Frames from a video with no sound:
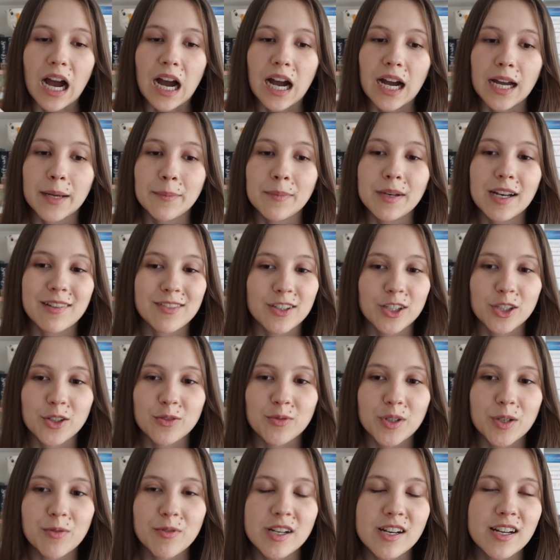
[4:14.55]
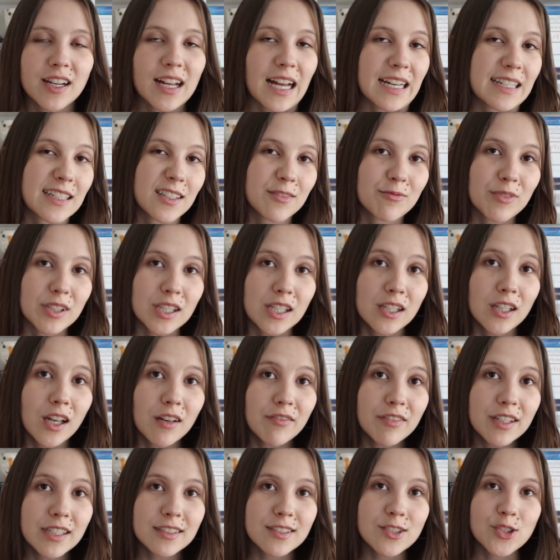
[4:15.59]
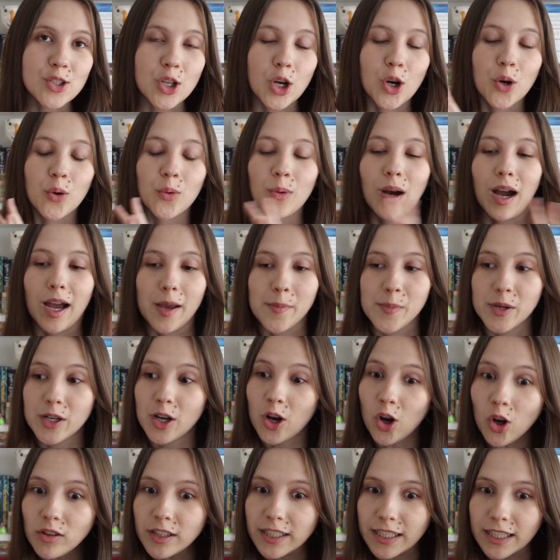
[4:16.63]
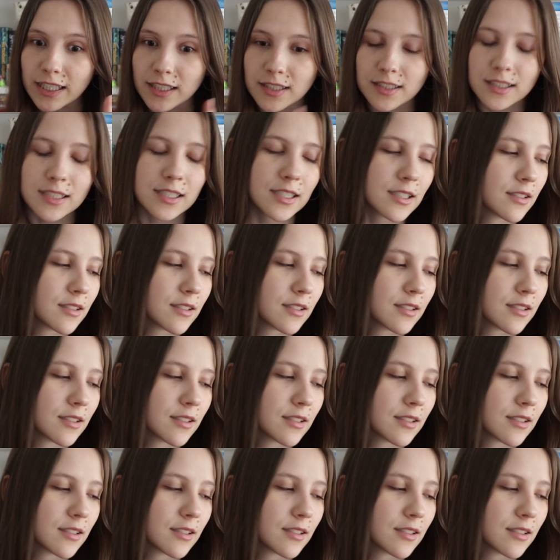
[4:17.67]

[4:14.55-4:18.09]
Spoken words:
I'm never gonna reread it. I didn't really love it, so I'm unhauling it.